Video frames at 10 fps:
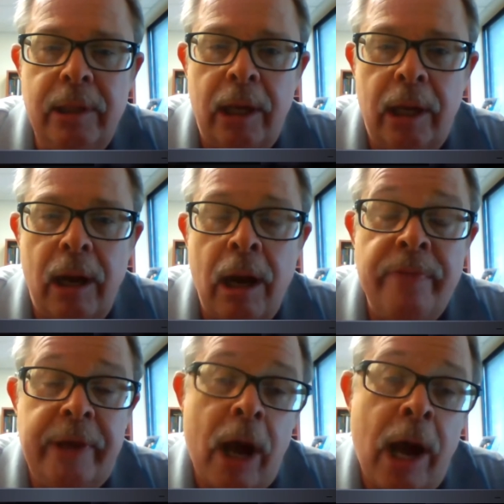
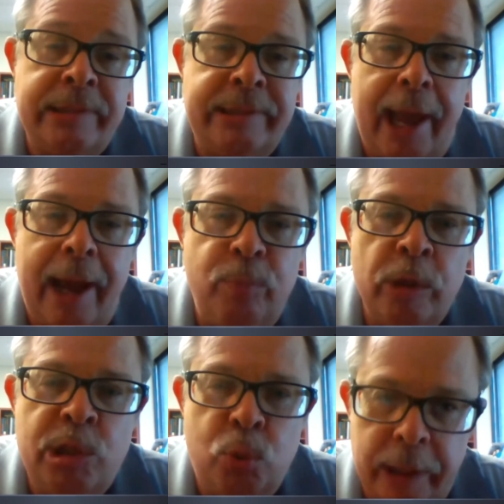on the OSAP,
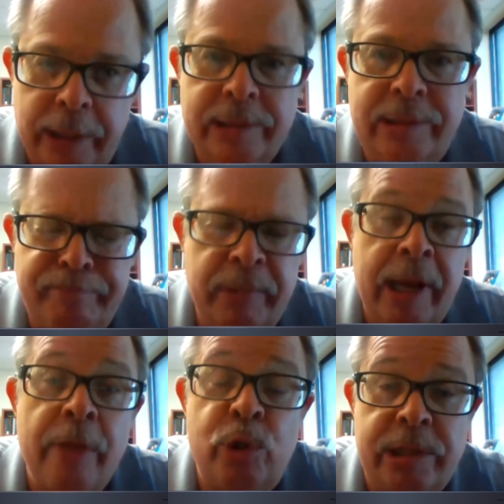which was
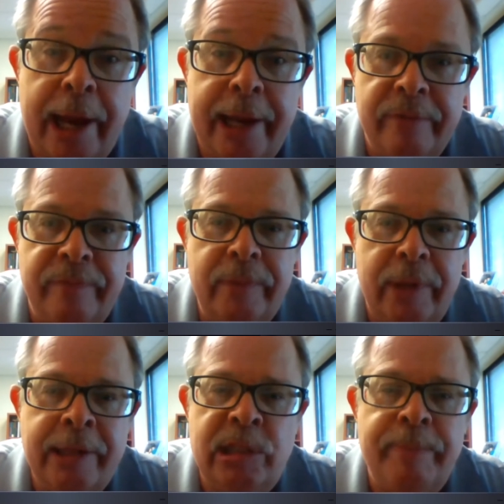the other side of
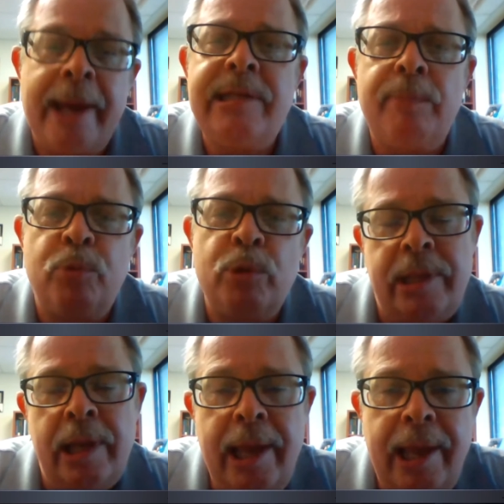ATIP. ATIP
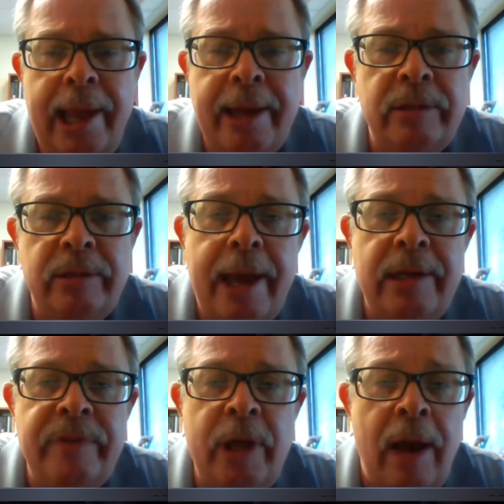was handled
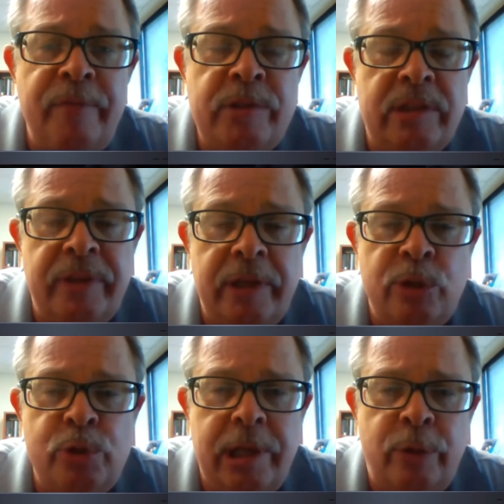out of the Office of the
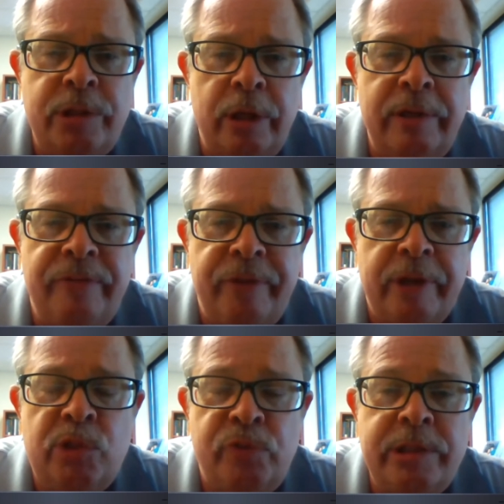Undersecretary of
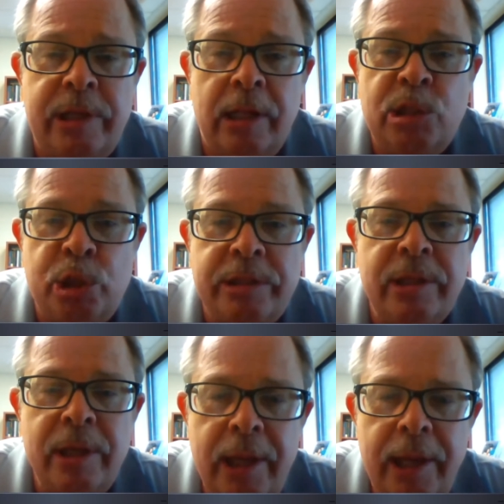Defense for
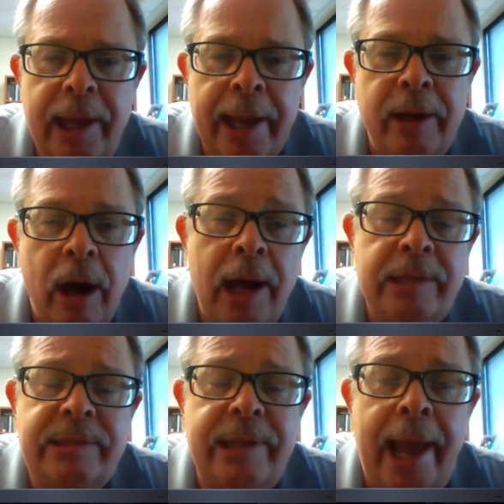Intelligence, and
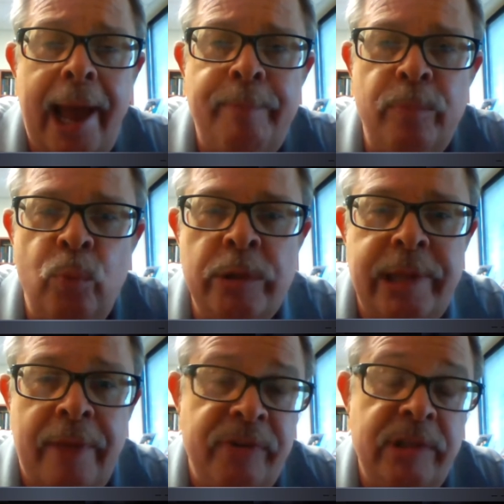OSAP
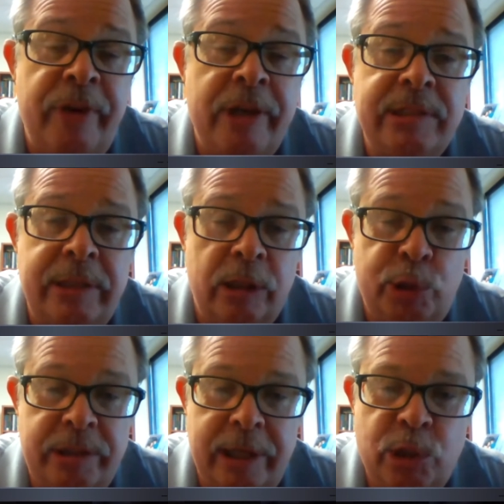was at the Defense
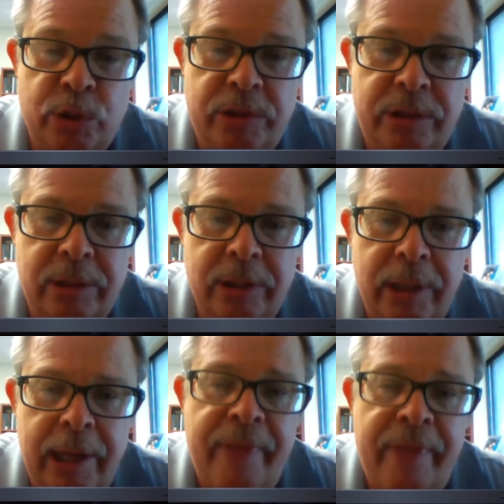Intelligence Agency.
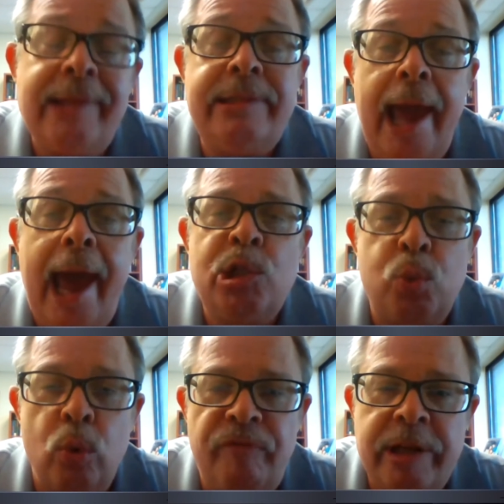And that's the
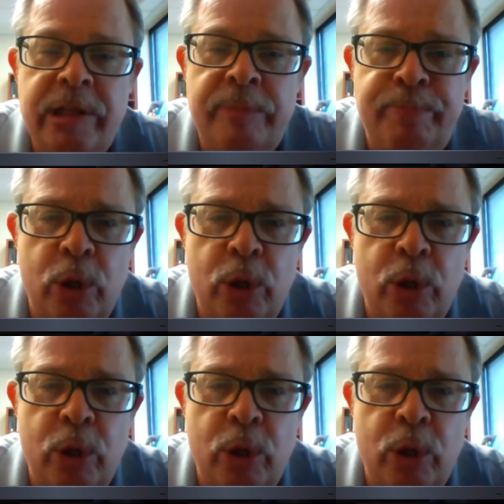actual funded